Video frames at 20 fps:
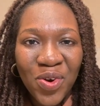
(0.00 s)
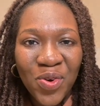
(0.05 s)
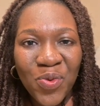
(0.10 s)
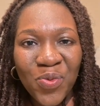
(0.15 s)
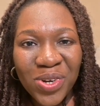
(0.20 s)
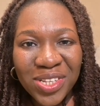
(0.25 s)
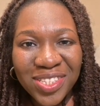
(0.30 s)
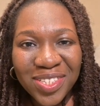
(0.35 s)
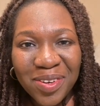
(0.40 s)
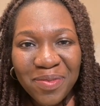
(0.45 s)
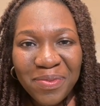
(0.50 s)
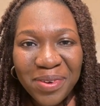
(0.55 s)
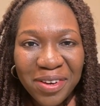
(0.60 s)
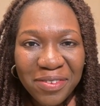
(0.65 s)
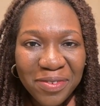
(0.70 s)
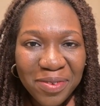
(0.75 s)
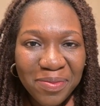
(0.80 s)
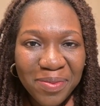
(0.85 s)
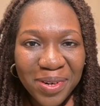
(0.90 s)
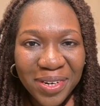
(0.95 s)
What's up
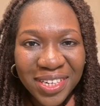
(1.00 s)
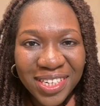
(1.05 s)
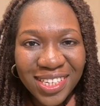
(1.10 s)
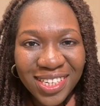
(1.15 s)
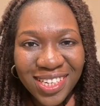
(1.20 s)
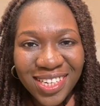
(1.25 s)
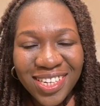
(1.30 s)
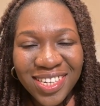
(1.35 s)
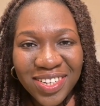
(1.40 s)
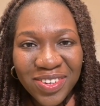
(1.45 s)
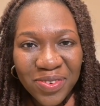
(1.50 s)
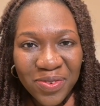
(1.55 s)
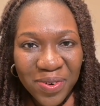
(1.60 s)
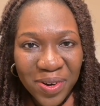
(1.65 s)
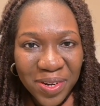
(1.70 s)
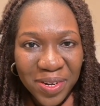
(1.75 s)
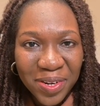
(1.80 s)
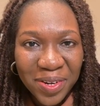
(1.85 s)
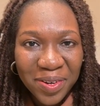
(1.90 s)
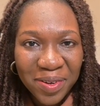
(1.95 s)
everybody? You're
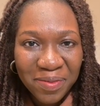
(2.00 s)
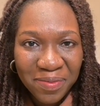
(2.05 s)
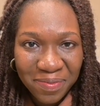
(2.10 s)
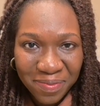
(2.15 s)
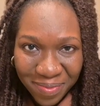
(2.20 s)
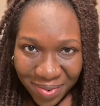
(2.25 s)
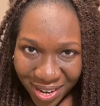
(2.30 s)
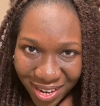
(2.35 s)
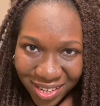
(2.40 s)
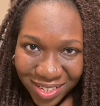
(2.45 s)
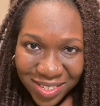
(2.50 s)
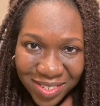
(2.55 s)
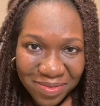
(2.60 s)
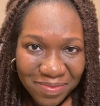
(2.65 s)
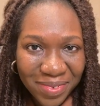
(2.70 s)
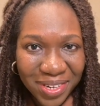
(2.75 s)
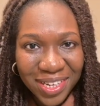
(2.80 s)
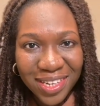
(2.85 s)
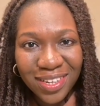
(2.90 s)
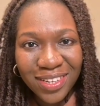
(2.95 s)
welcome back to
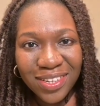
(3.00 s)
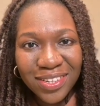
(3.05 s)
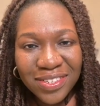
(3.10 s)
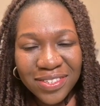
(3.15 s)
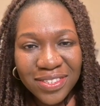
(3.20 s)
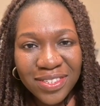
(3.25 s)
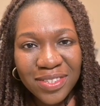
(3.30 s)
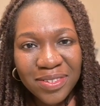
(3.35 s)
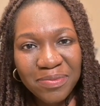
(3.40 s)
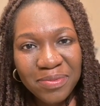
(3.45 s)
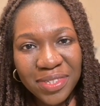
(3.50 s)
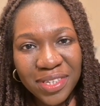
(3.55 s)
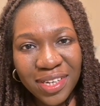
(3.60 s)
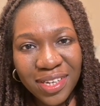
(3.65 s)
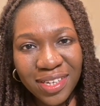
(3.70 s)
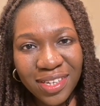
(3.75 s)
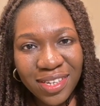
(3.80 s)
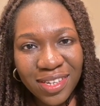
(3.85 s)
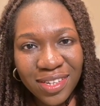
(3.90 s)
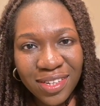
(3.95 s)
my YouTube
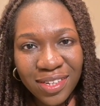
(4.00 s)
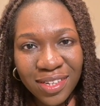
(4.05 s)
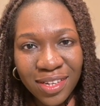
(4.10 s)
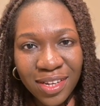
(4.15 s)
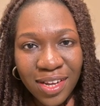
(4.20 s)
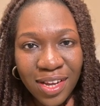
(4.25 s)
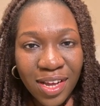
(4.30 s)
channel.